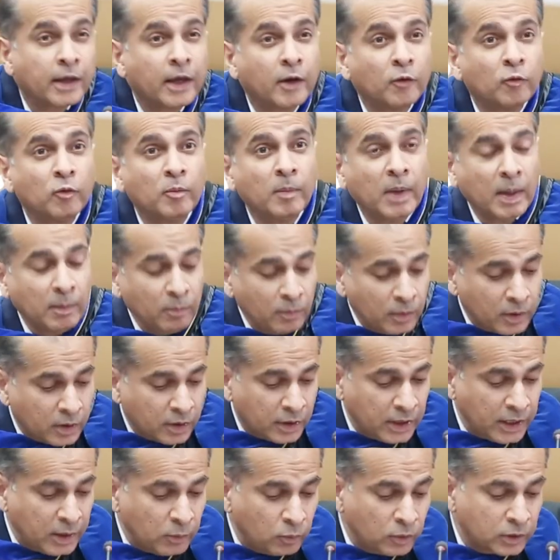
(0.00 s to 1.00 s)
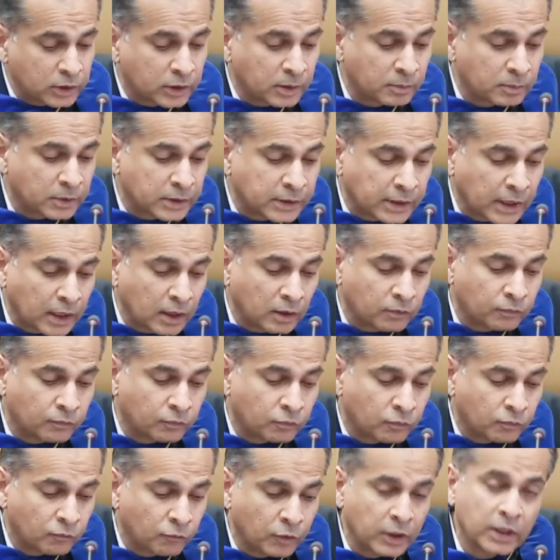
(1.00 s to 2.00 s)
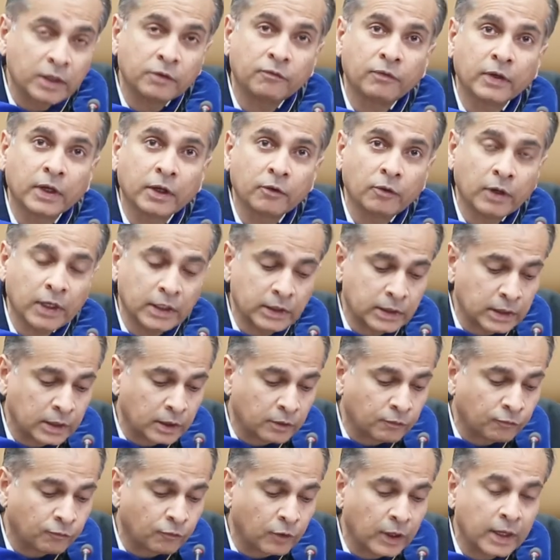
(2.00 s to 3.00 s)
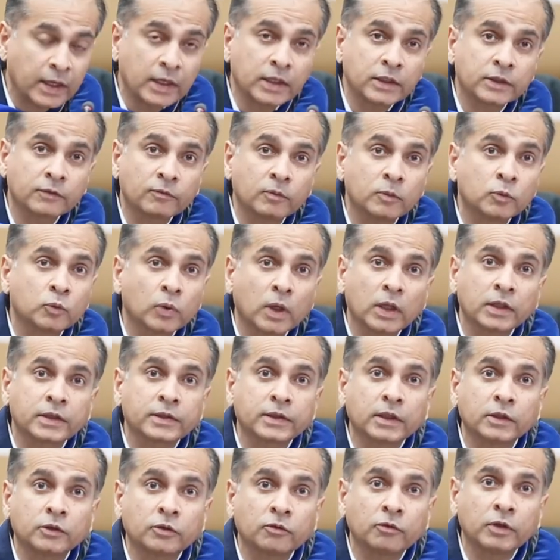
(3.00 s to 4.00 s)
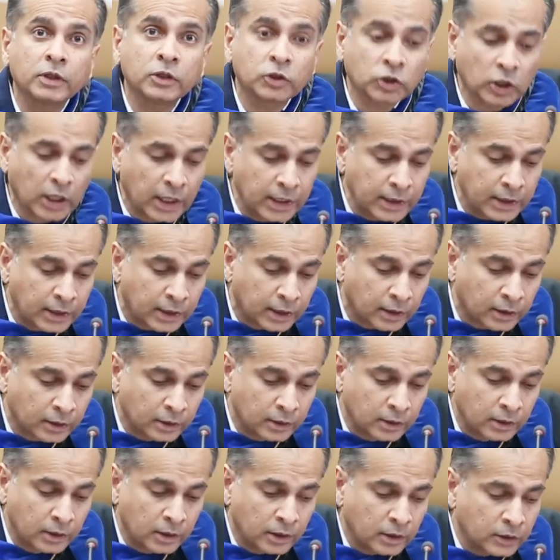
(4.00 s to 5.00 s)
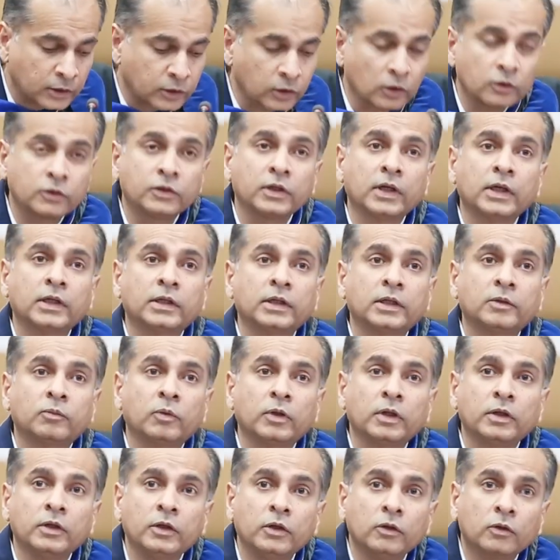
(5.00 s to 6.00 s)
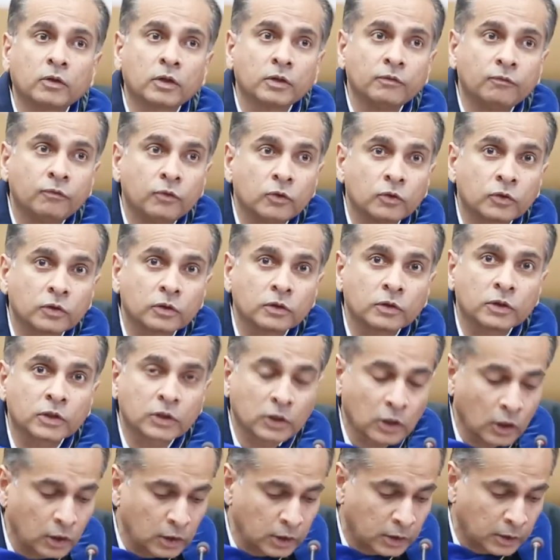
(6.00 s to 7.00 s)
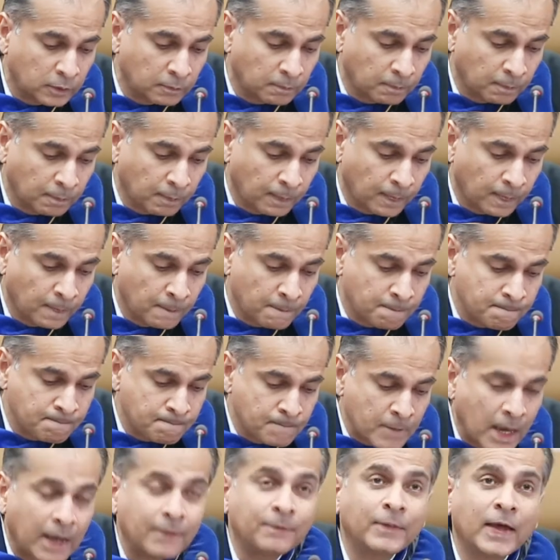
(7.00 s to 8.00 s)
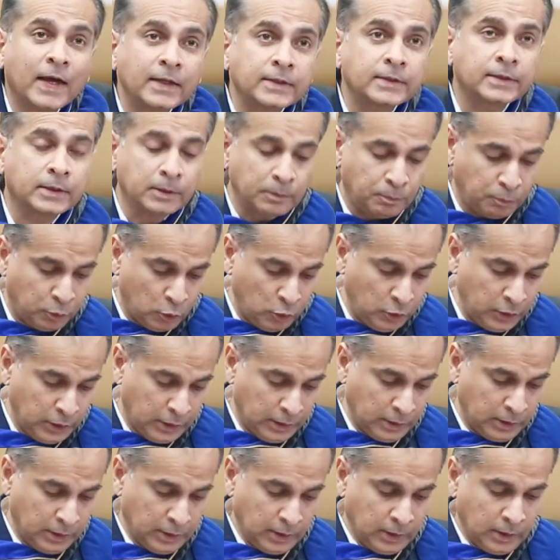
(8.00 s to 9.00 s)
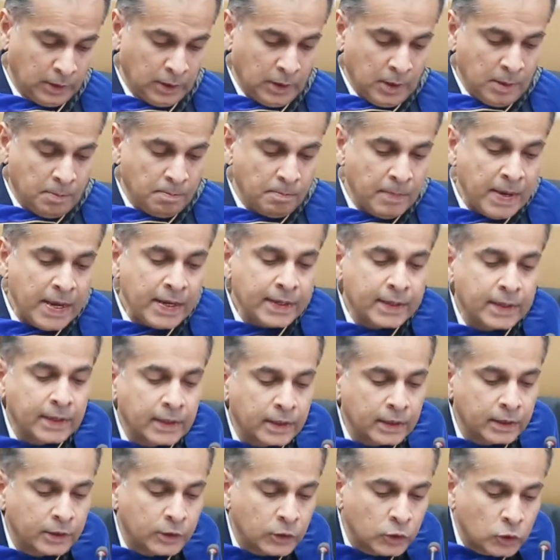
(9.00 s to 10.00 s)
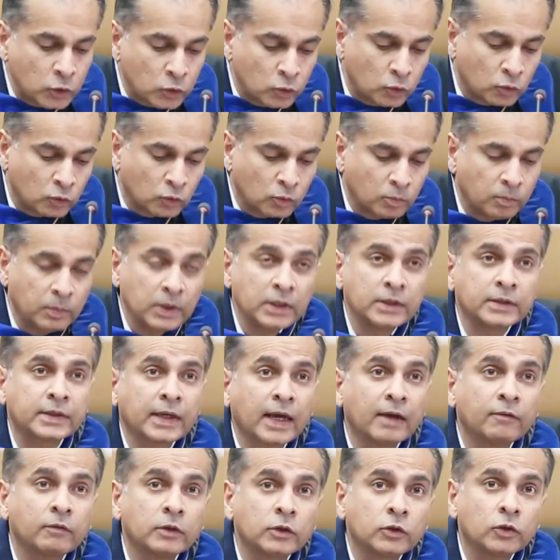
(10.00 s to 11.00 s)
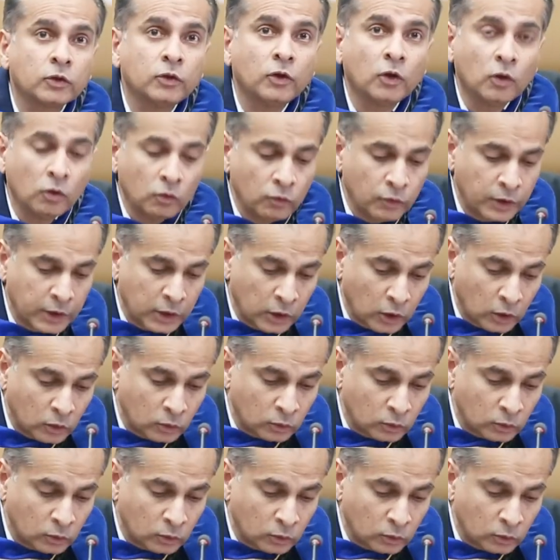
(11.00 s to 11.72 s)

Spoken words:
Yet remember, he was himself reinvigorating a phrase from 12th century China associated with a new Confucian scholar. And that's the point. Making it new means having to know the